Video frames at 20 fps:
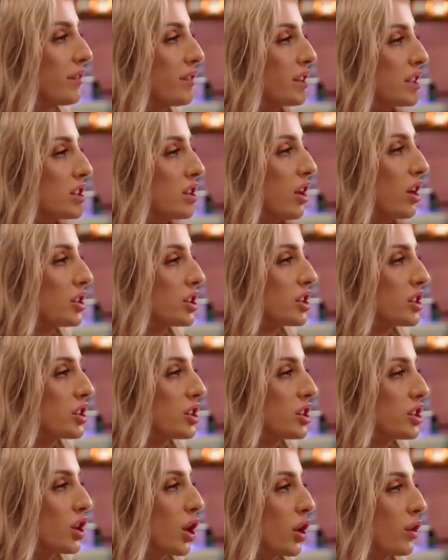If it's not
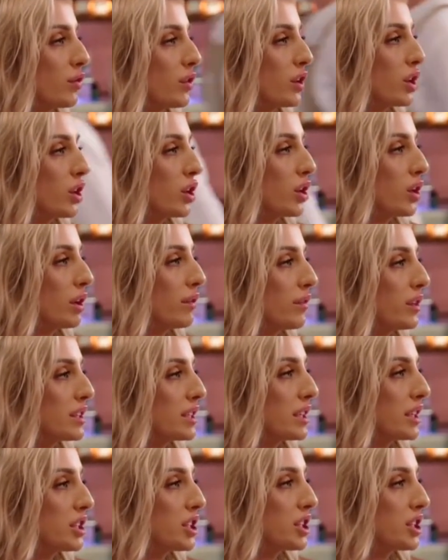just a show for you, if it's